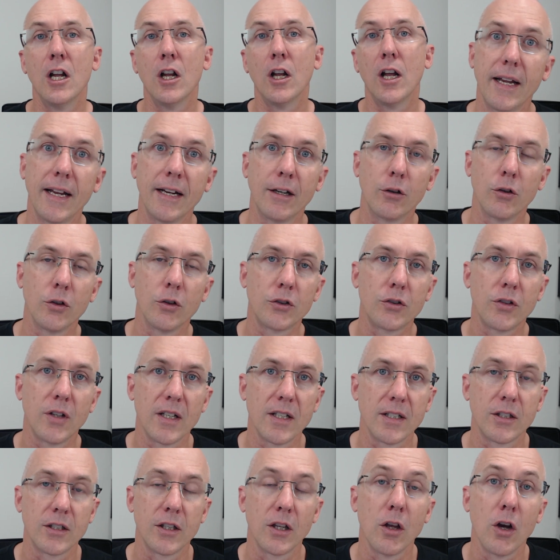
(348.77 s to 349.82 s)
In
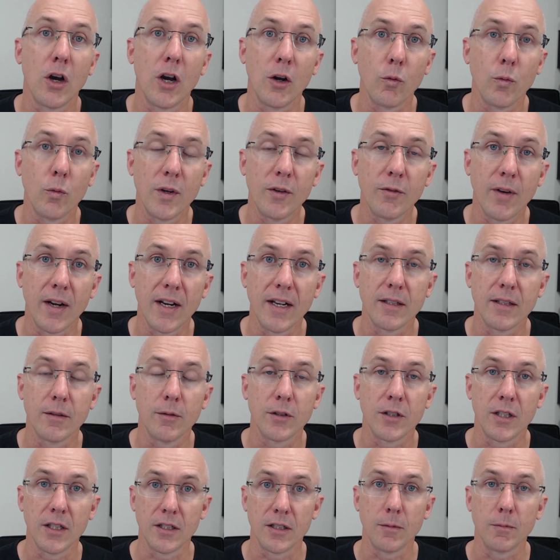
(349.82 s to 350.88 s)
contrast to the high win rate
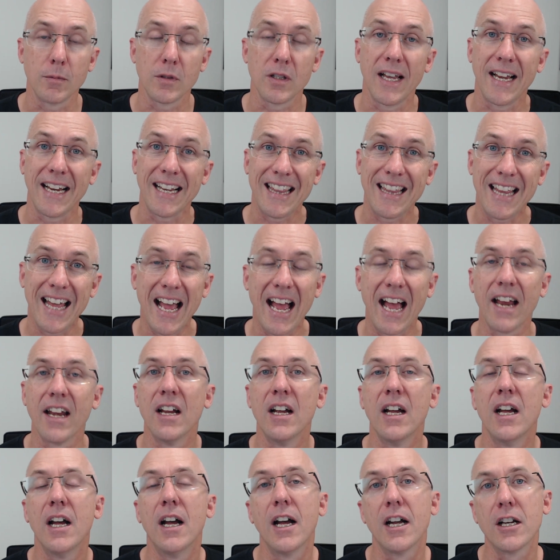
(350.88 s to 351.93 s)
systems like that,
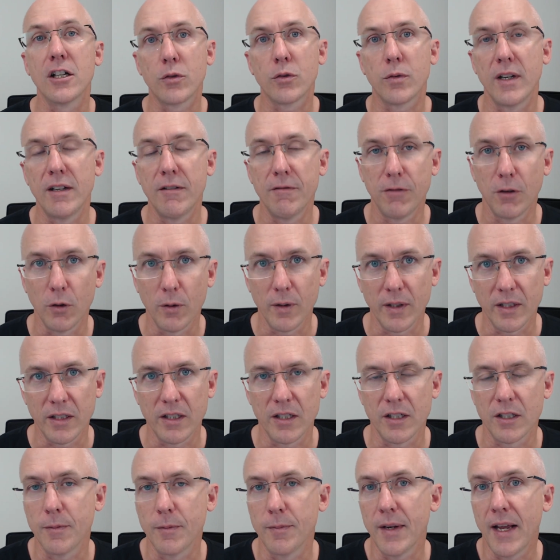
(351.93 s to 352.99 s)
a trend following
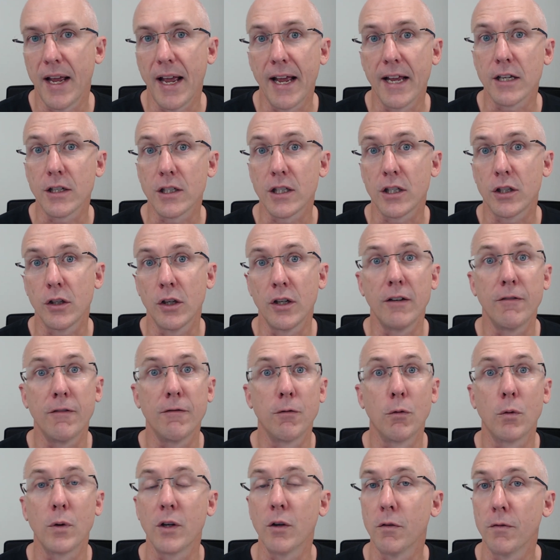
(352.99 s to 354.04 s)
system that has 30,
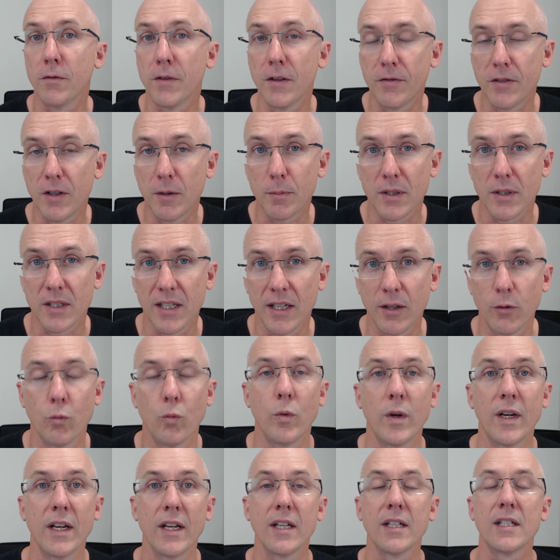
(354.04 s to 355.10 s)
40 or 50%
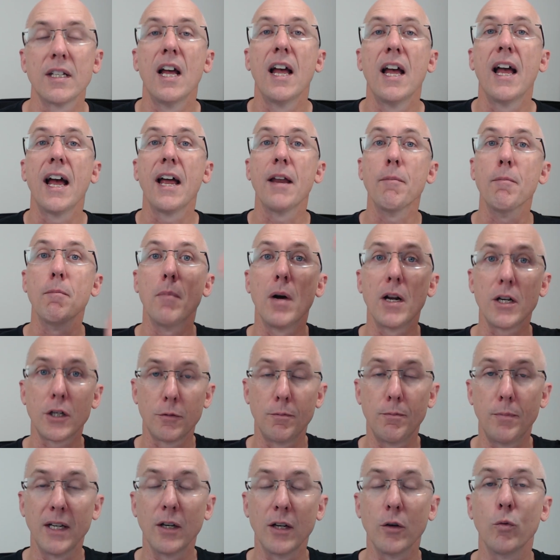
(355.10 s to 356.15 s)
winners and much
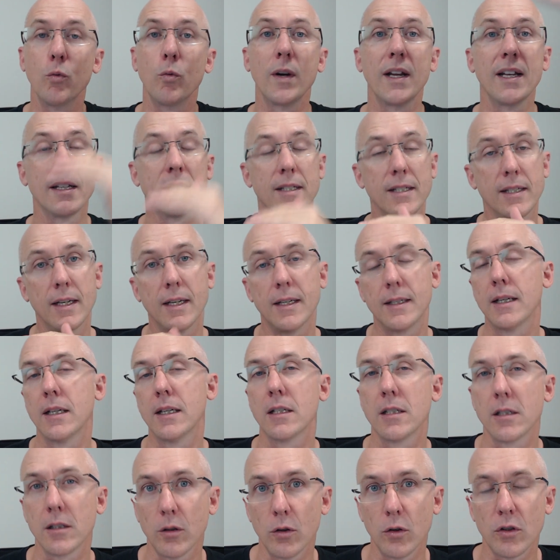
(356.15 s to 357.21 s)
bigger wins than it
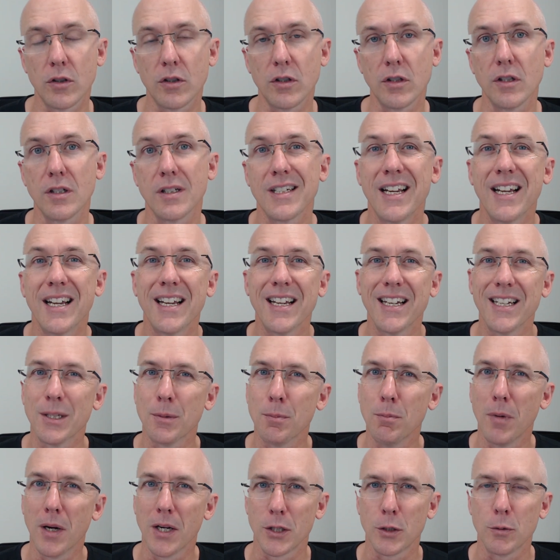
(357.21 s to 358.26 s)
does losses is
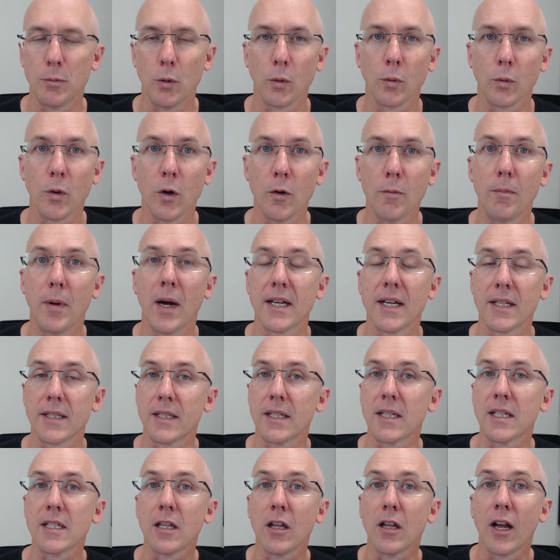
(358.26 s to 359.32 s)
much more robust
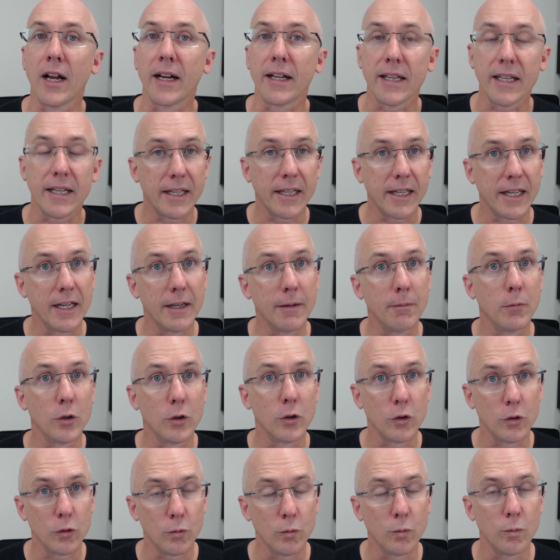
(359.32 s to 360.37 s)
and is likely to keep
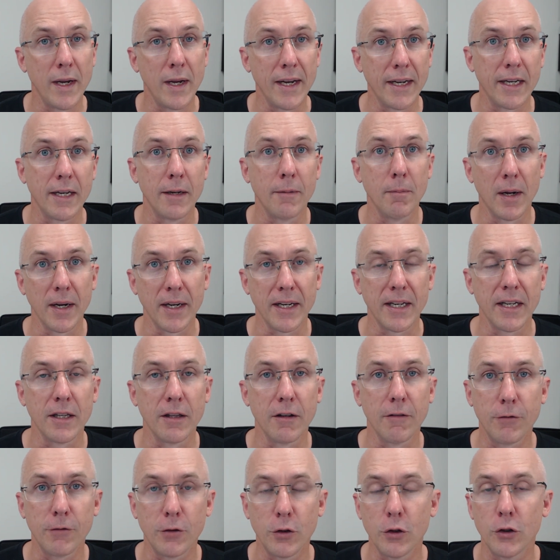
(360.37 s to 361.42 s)
making money in the
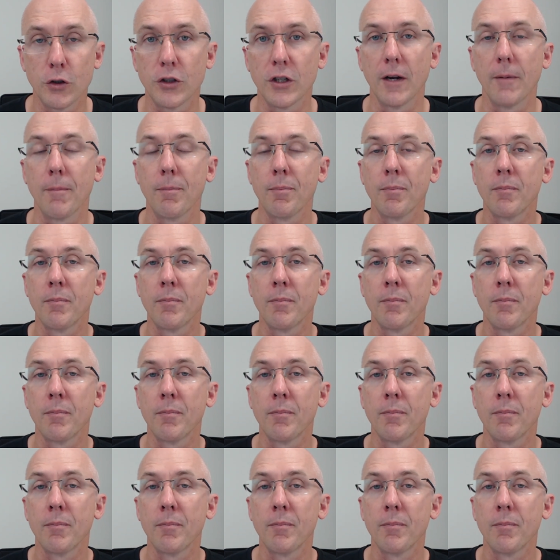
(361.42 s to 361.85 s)
future.